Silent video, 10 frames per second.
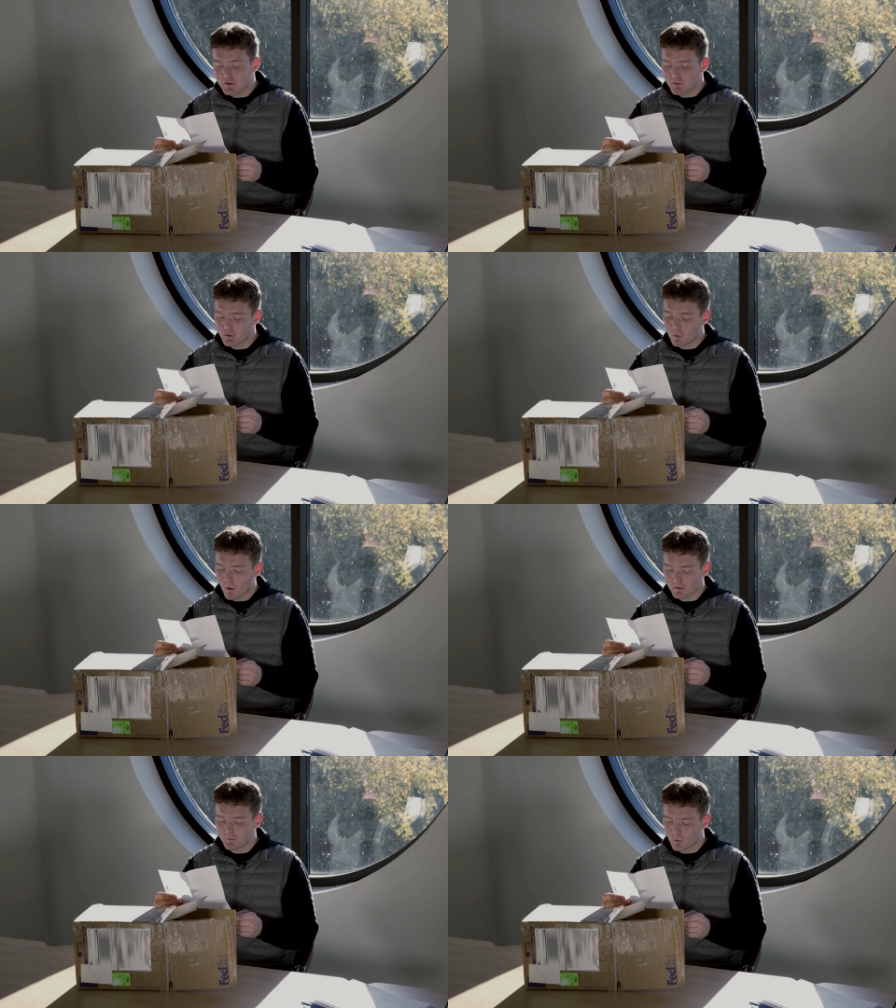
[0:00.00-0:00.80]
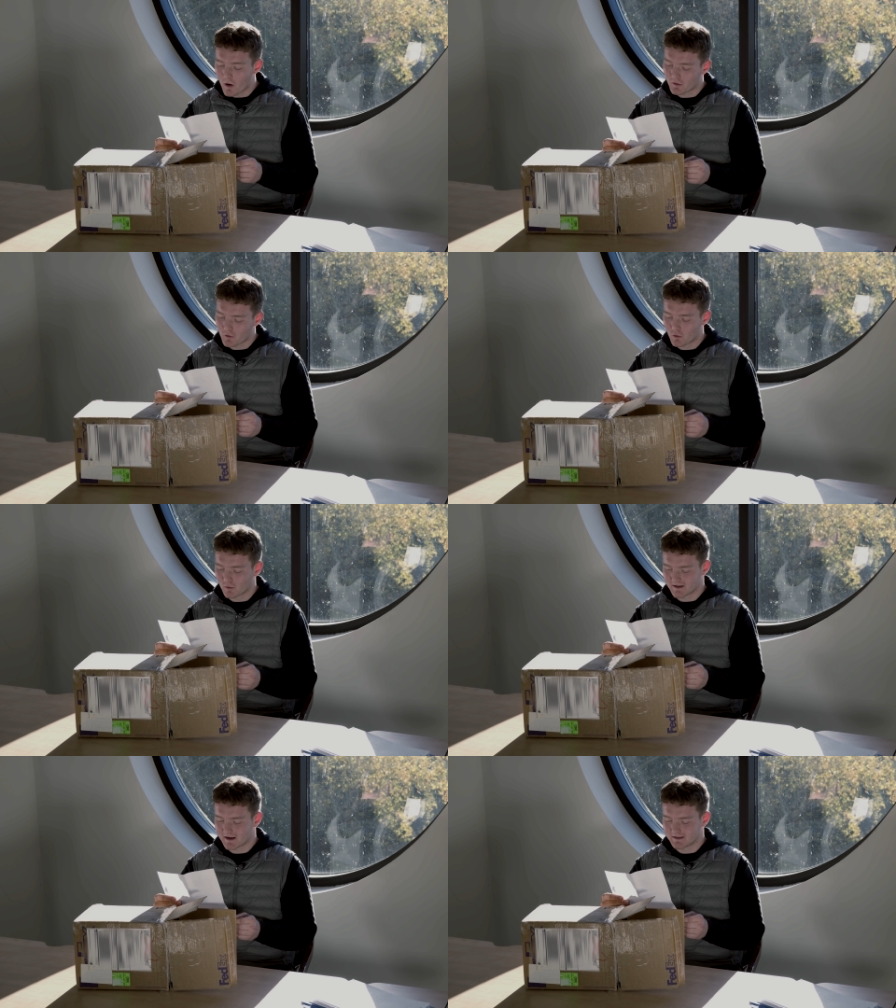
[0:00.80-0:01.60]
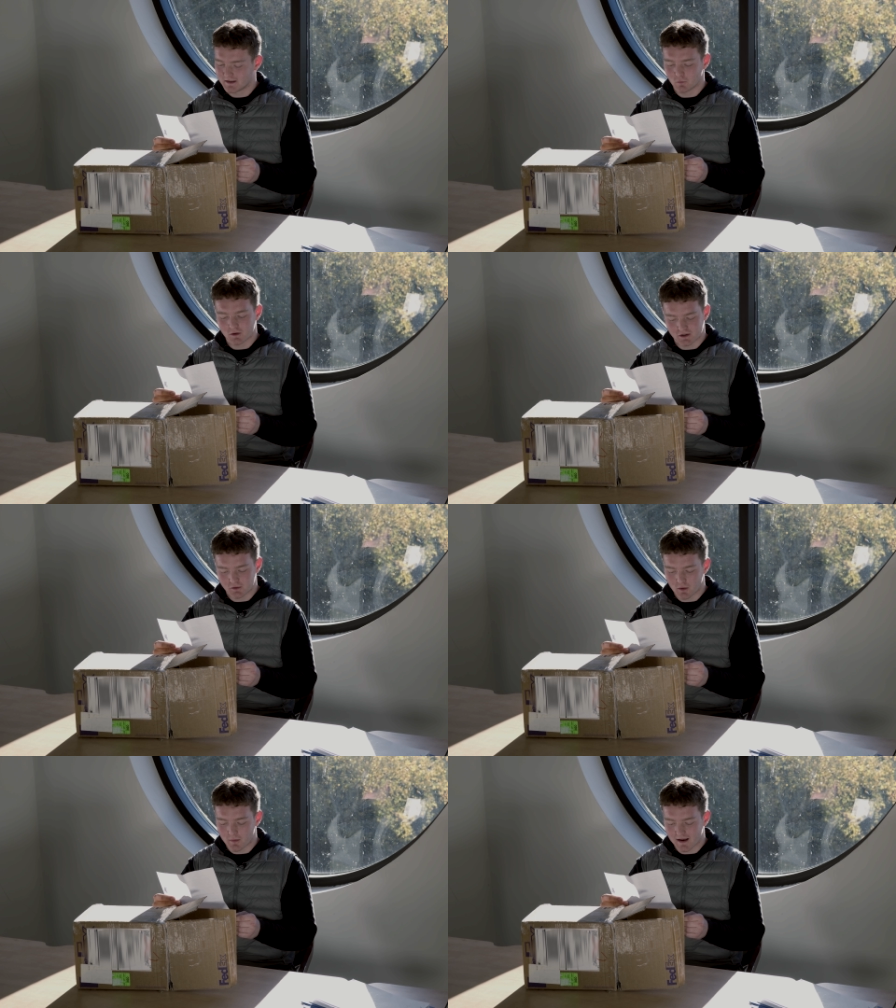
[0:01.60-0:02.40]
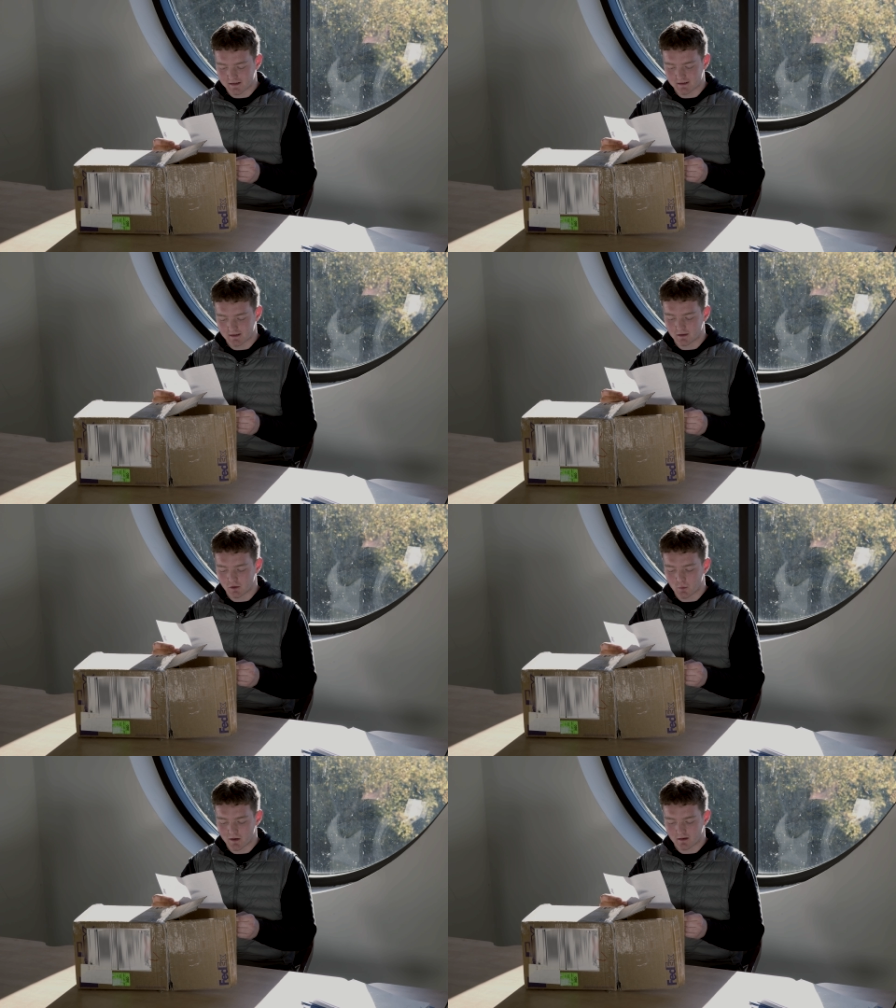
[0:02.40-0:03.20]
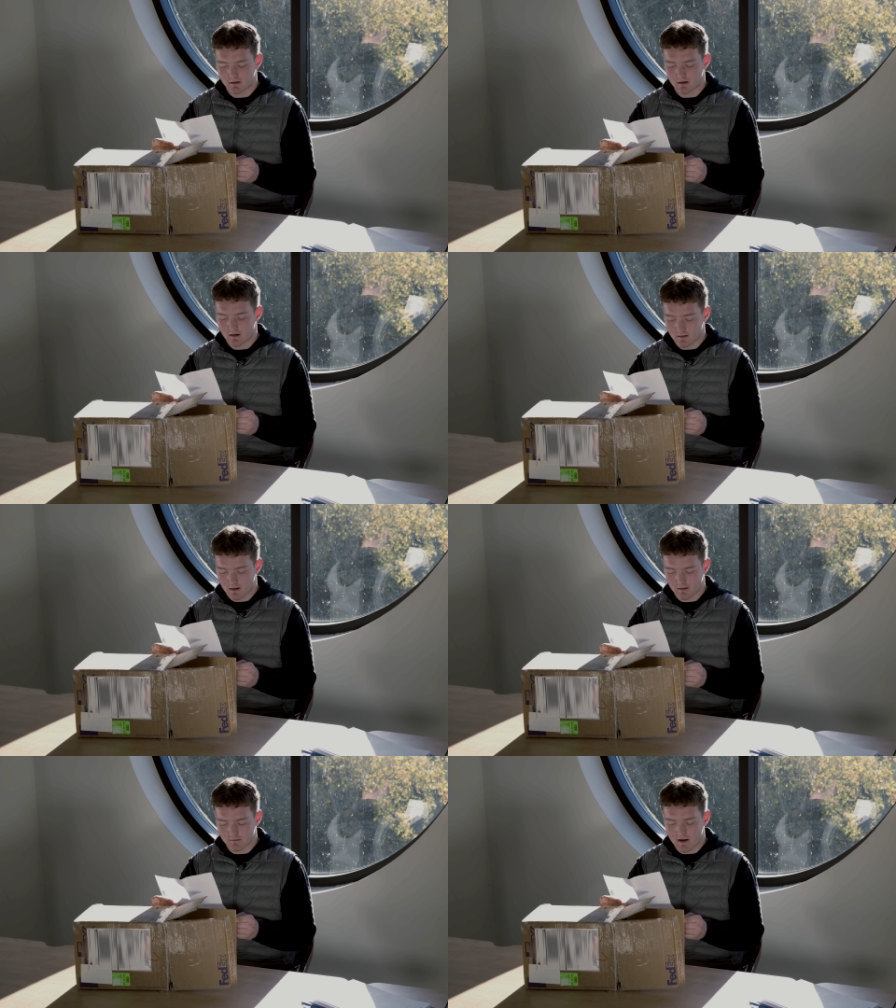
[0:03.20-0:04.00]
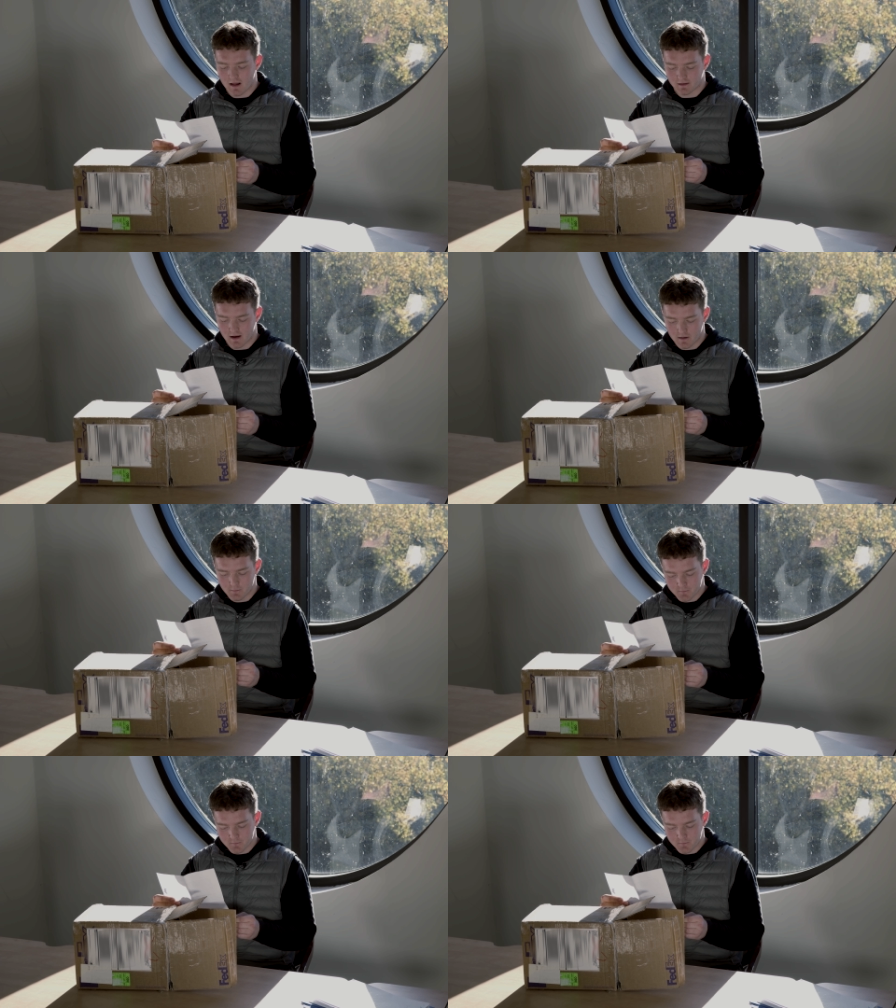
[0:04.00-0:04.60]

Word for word: you for your wonderful work on Hogwarts Legacy. Wishing you the best. You've been uh, Valna.